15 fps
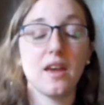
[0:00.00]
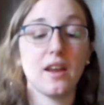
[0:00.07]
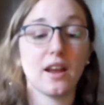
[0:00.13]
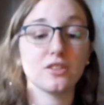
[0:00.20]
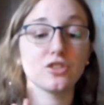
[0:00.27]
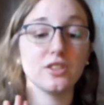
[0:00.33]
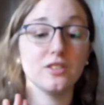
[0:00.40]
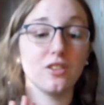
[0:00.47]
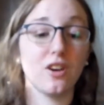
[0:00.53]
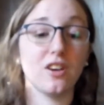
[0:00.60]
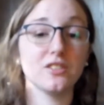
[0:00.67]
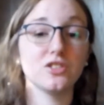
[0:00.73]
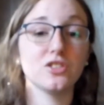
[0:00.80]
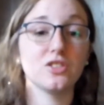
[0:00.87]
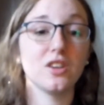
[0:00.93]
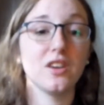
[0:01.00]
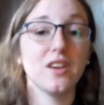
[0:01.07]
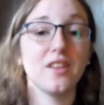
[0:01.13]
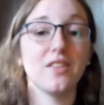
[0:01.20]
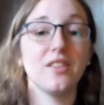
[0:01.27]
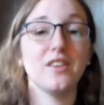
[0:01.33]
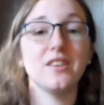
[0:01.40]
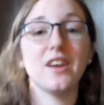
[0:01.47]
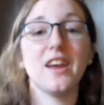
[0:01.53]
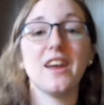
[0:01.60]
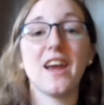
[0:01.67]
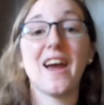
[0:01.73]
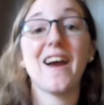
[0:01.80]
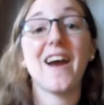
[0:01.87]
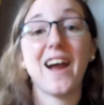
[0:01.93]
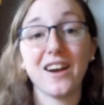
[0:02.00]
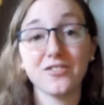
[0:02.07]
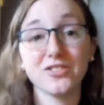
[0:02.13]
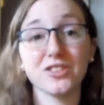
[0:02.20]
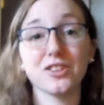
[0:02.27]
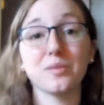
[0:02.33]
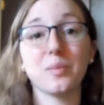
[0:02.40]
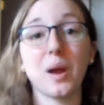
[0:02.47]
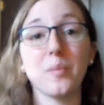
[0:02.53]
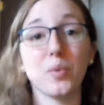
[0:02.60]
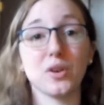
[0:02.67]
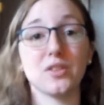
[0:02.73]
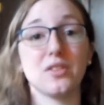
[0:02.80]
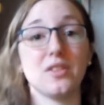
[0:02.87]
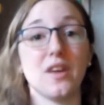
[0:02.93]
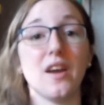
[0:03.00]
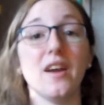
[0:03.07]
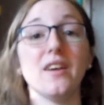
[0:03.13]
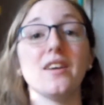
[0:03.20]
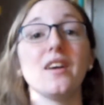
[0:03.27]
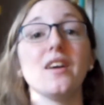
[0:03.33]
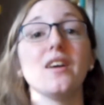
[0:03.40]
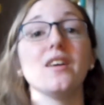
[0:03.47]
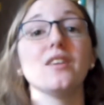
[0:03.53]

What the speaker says: It actually launched the day after my birthday.